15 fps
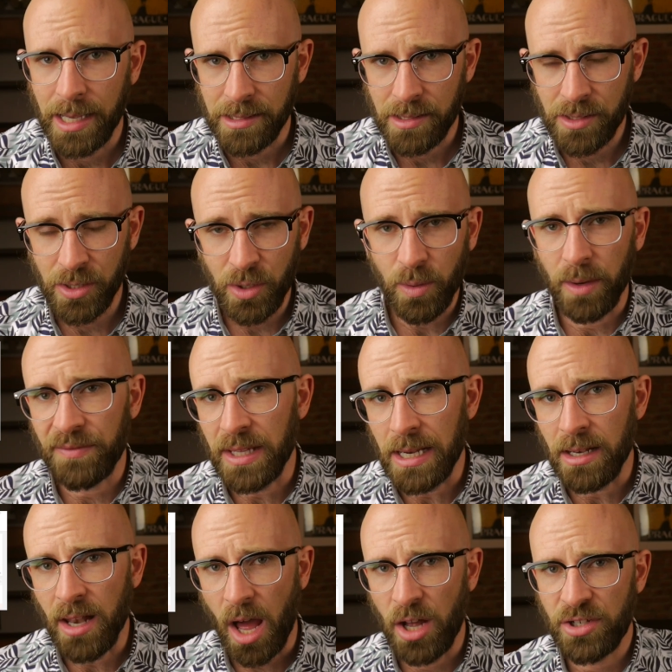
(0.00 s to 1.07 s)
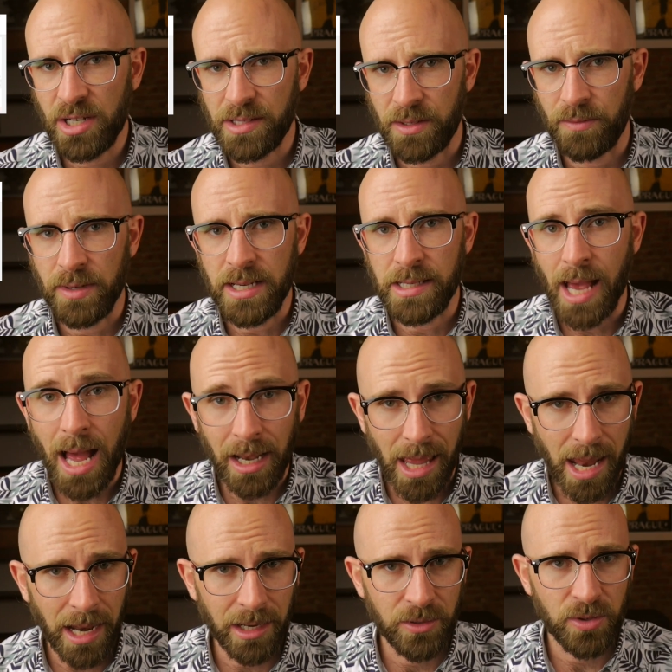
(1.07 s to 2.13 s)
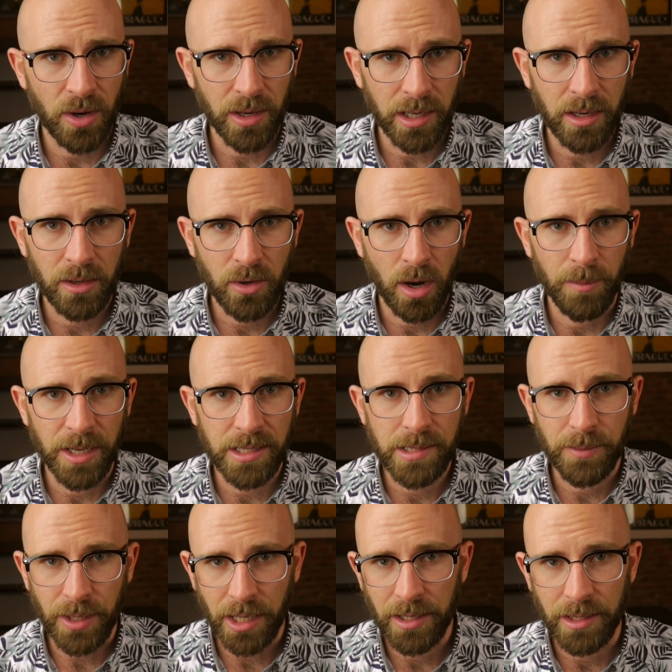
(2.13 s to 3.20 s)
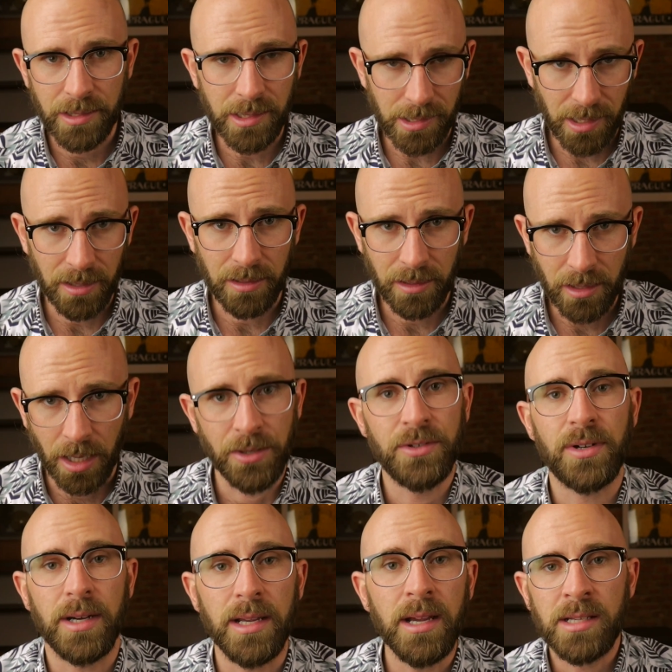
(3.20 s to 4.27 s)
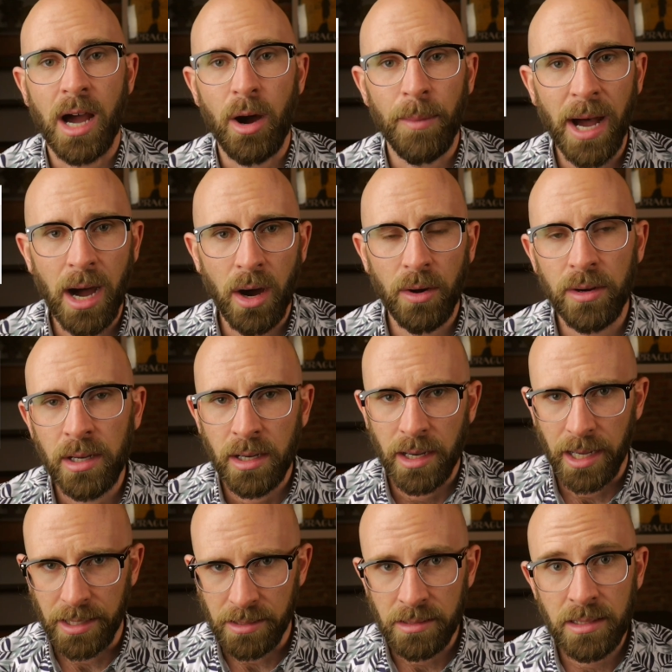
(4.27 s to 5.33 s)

has two of the largest retail electronic commerce markets in the country: Taobao and